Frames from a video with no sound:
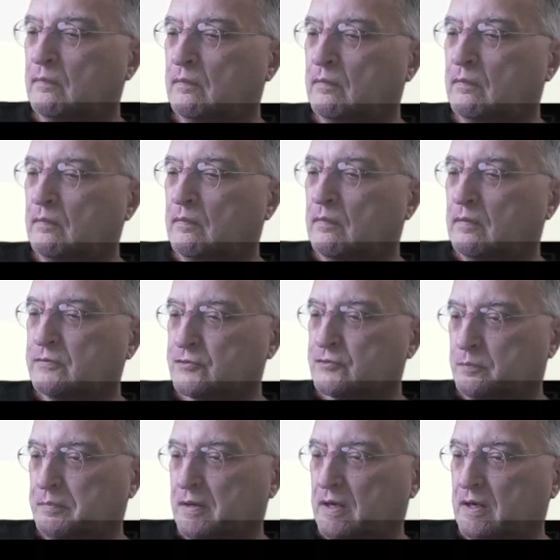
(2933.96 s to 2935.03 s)
So
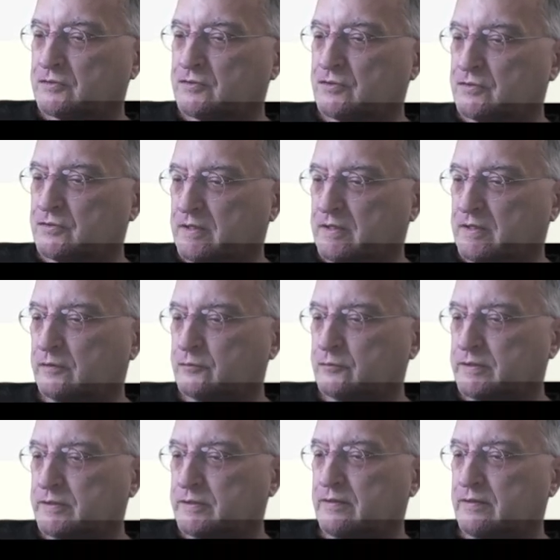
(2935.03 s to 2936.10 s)
box is the
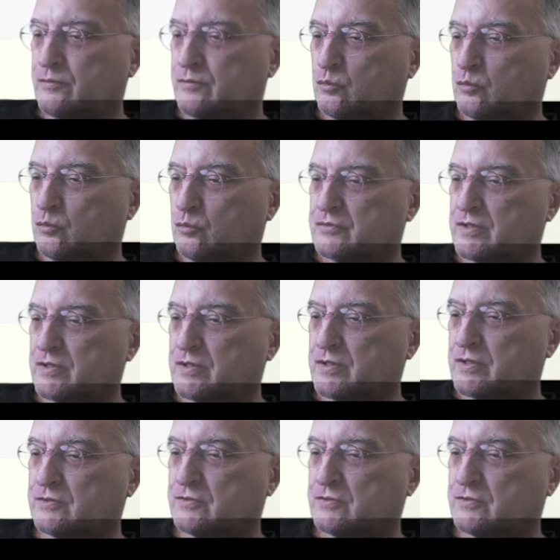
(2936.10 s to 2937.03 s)
108th word, sex is the